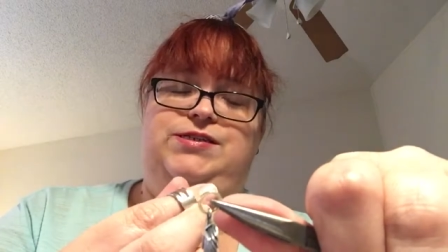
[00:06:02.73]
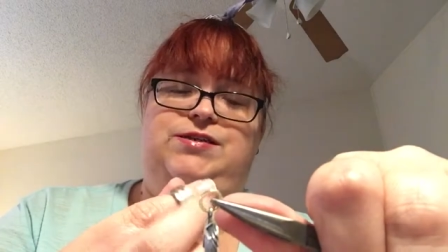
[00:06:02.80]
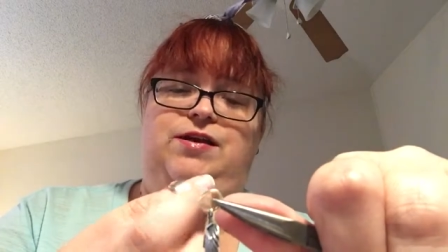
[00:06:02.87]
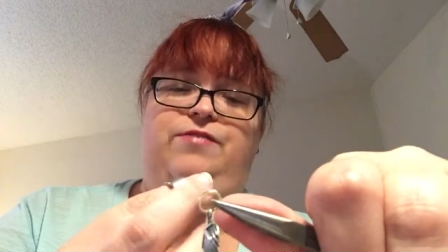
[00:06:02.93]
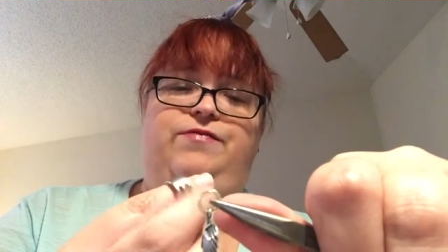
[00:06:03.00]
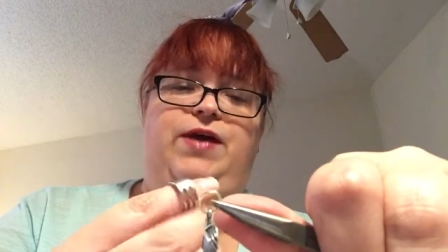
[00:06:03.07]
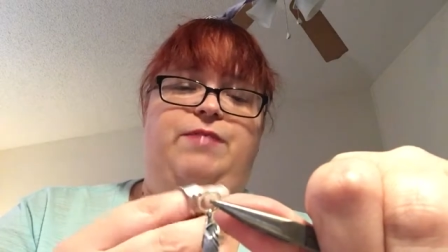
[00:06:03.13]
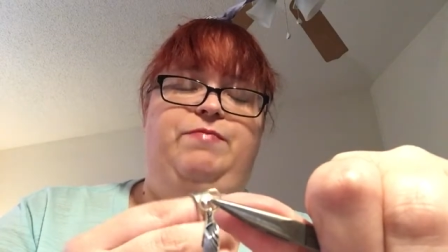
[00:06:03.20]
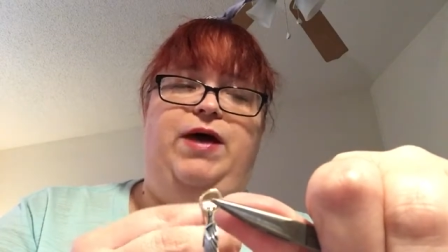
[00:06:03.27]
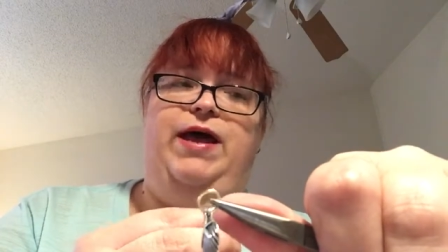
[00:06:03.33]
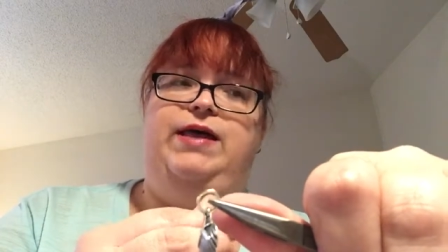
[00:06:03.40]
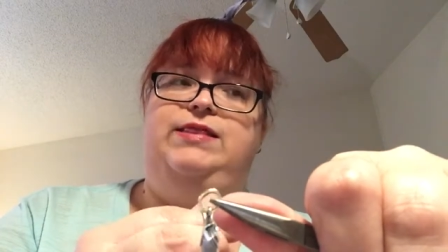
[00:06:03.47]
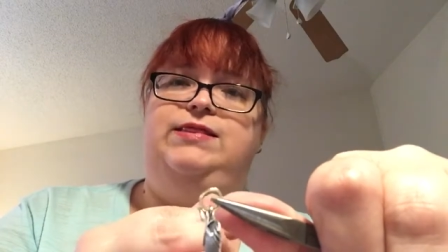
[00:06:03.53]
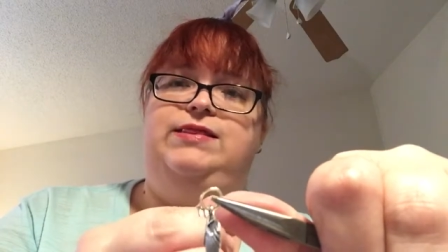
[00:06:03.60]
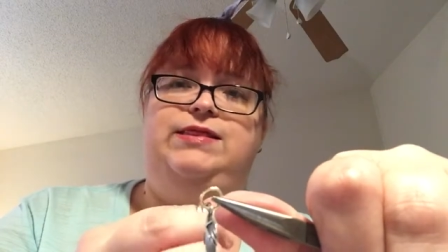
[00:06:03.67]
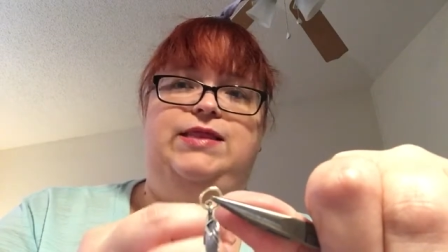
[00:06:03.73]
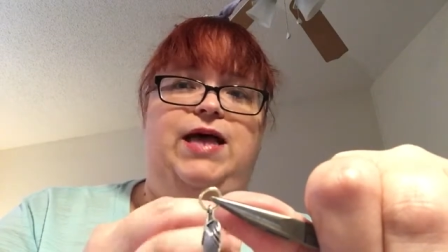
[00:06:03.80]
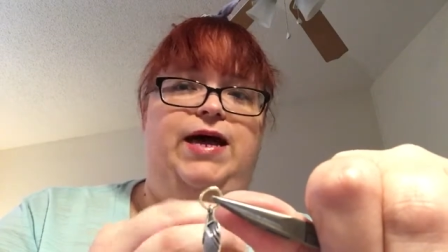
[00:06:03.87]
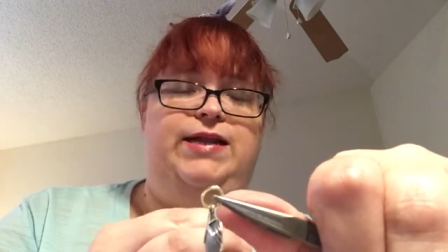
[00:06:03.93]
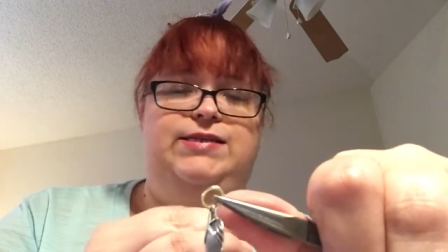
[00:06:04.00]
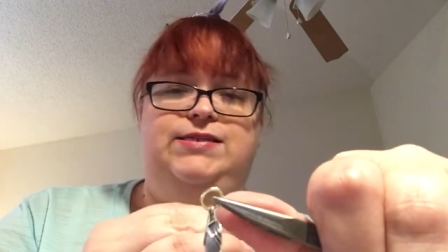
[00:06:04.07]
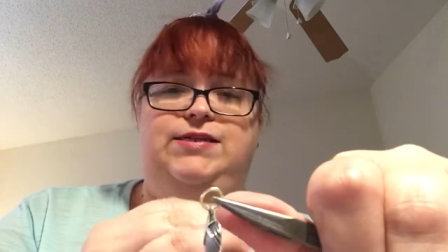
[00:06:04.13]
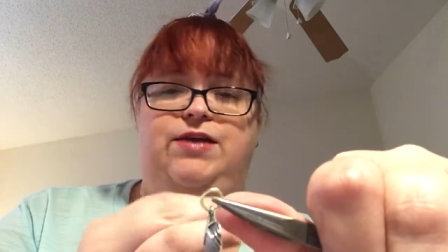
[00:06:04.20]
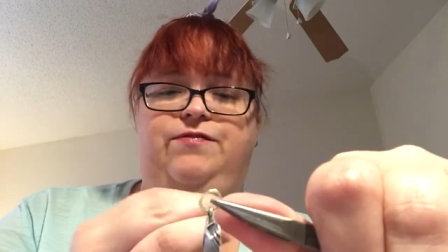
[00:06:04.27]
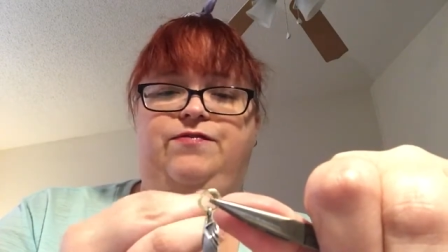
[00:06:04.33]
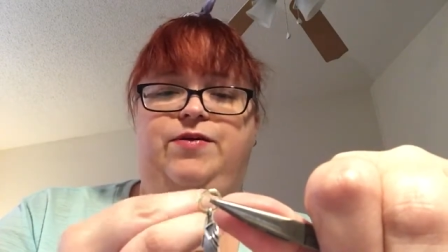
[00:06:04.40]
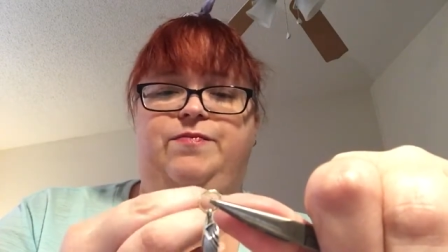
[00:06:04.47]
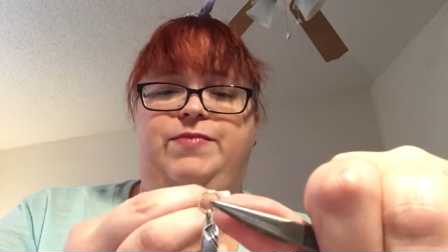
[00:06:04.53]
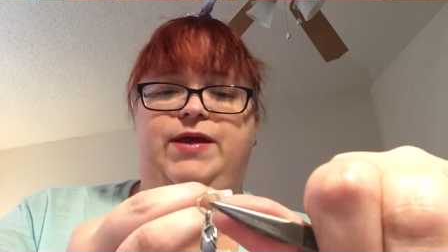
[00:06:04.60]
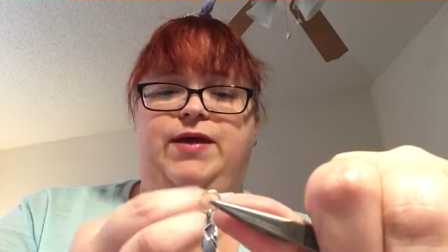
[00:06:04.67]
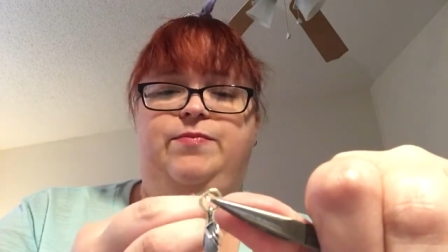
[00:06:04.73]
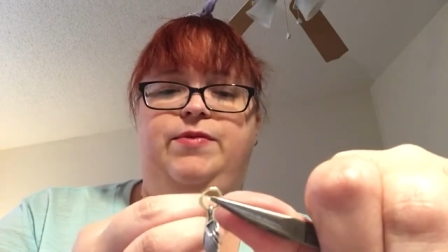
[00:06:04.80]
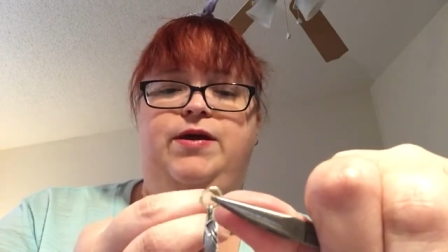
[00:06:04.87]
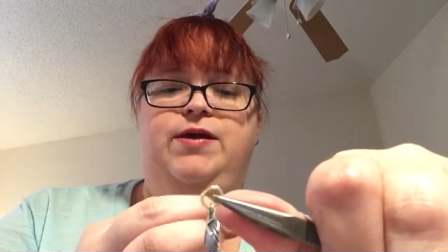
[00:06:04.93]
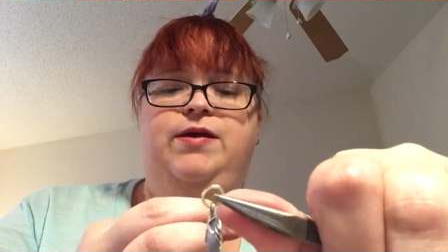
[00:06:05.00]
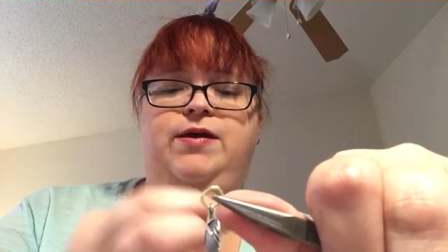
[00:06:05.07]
stuff. I buy a lot of stuff from them.